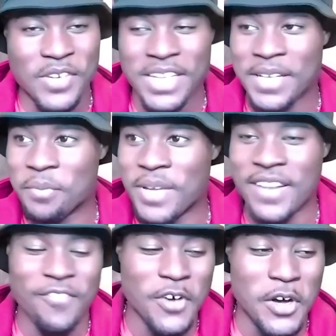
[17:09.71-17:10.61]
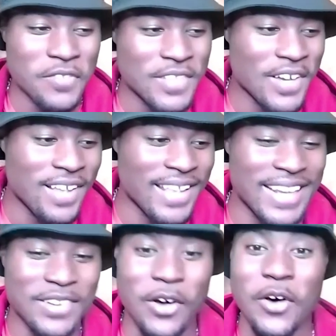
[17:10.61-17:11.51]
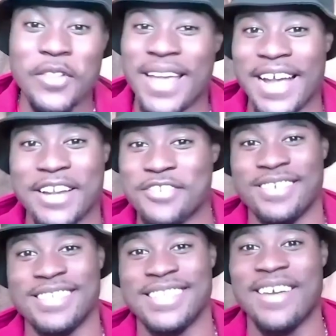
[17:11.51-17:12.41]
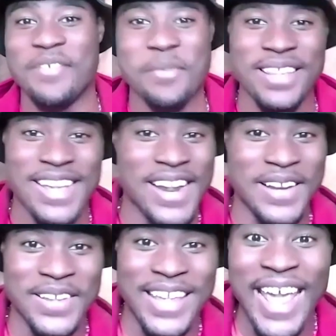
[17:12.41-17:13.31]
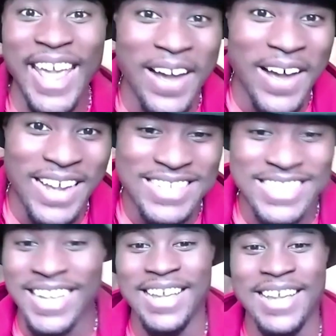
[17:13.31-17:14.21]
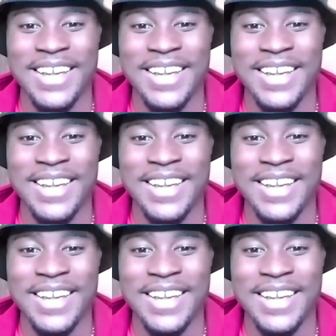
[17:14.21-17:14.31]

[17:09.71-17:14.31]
freaking be involved in all of that and all the extras and everybody there and the chaos like